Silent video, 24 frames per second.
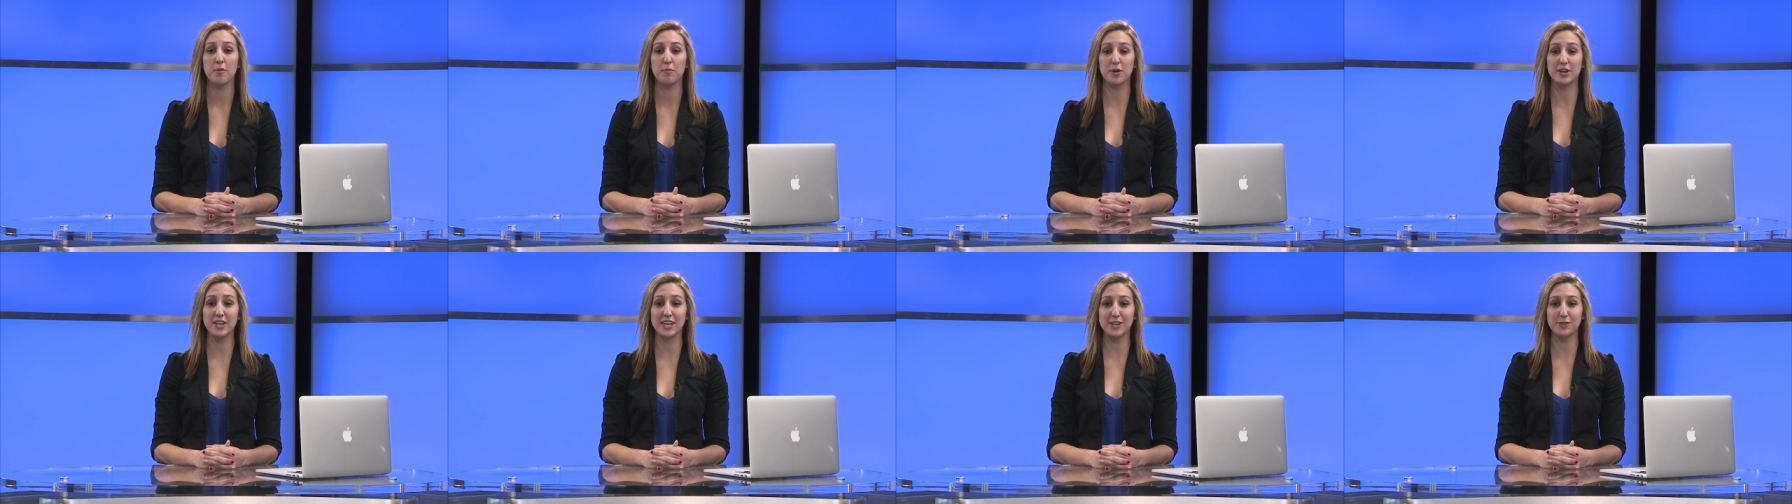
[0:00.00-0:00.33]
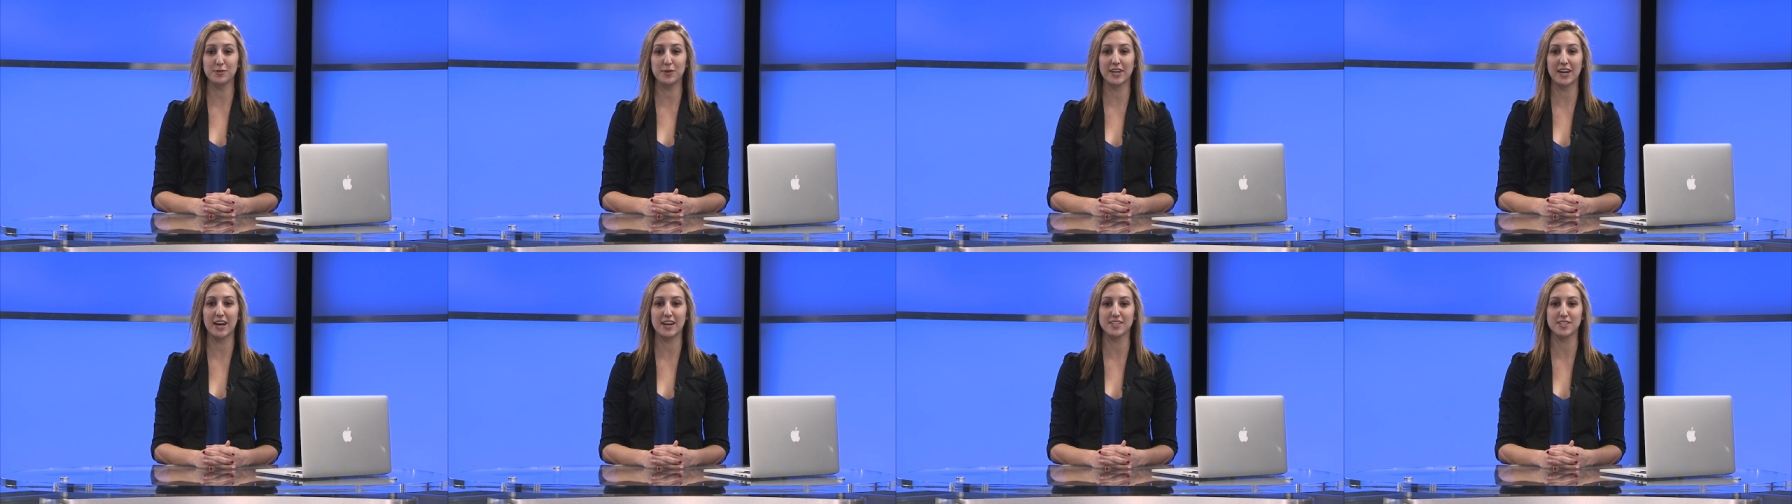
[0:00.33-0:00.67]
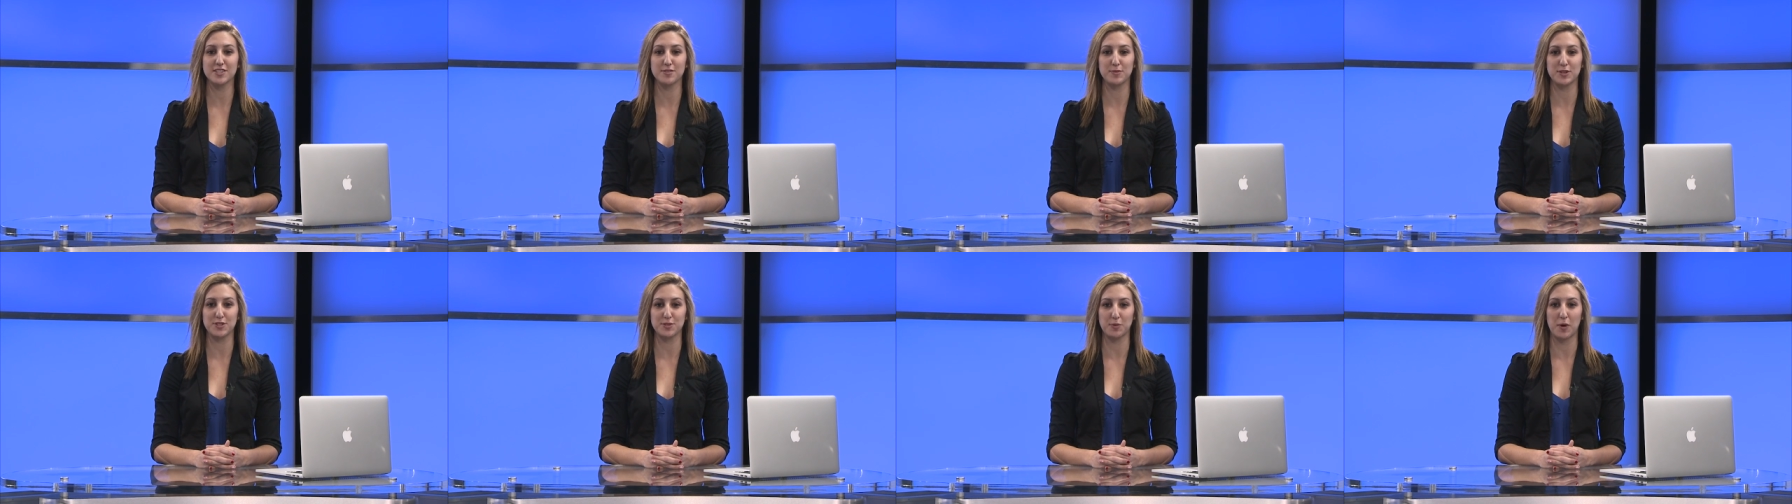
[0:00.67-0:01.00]
predict what
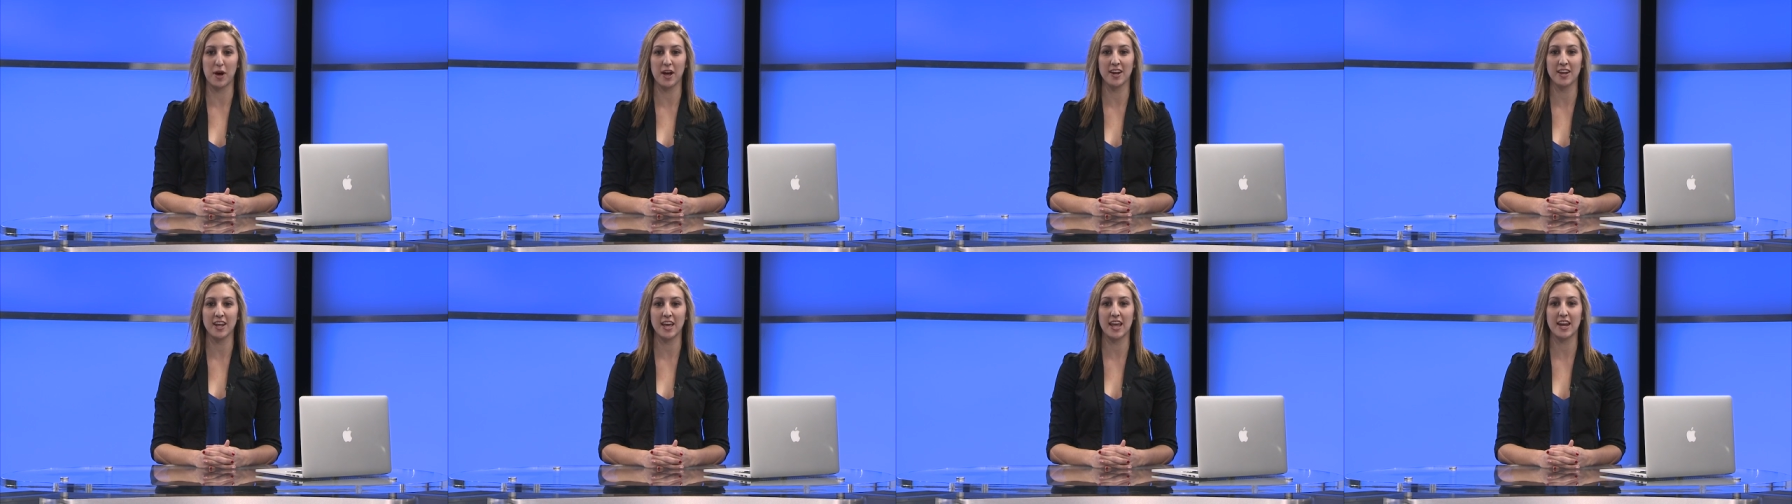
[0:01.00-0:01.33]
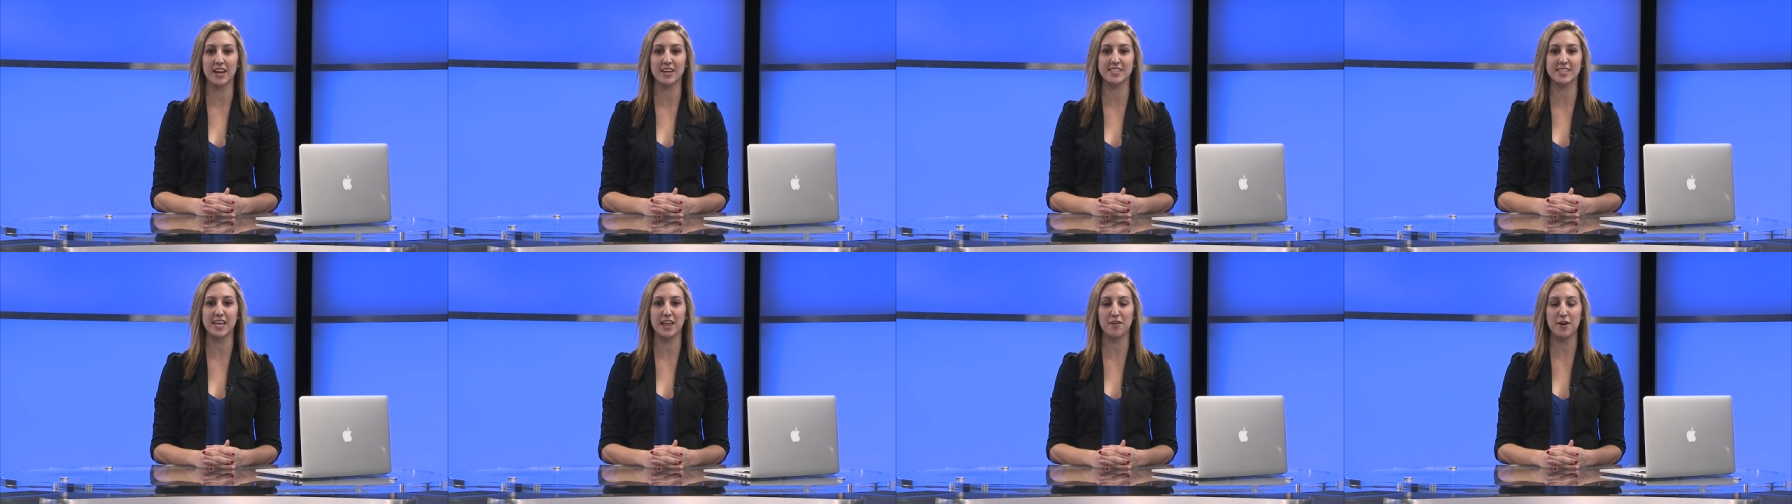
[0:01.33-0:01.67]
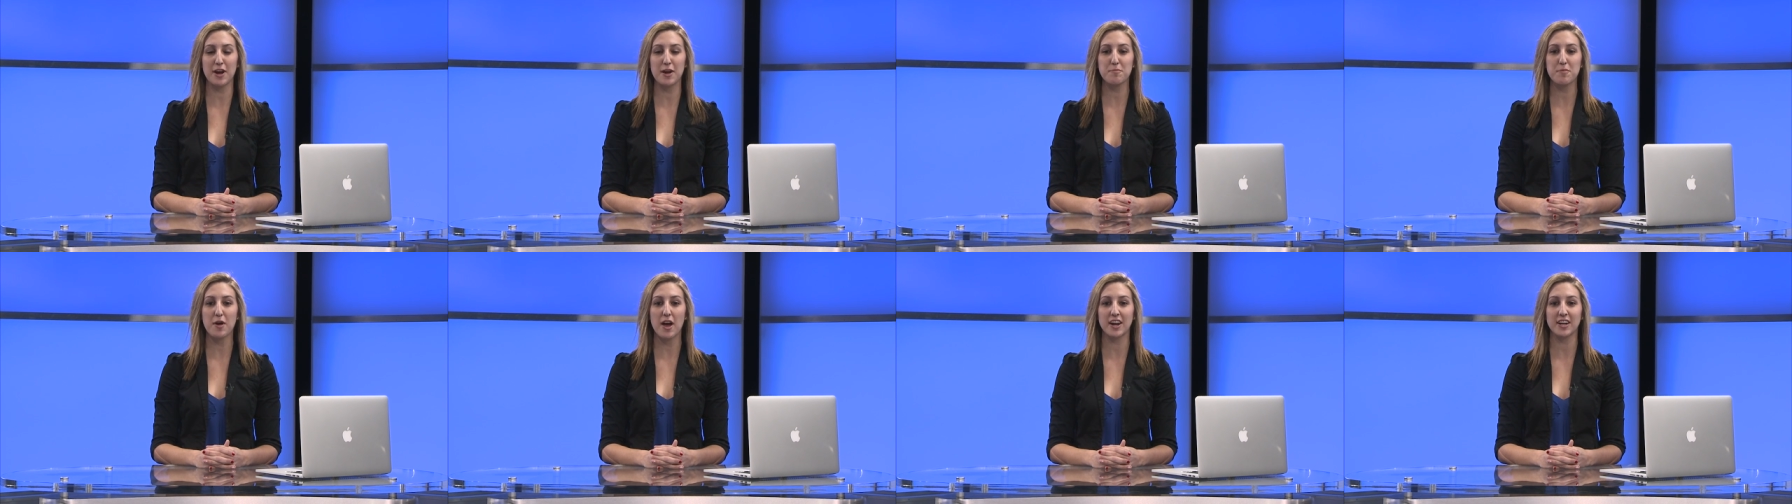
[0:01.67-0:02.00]
customers want, and accelerate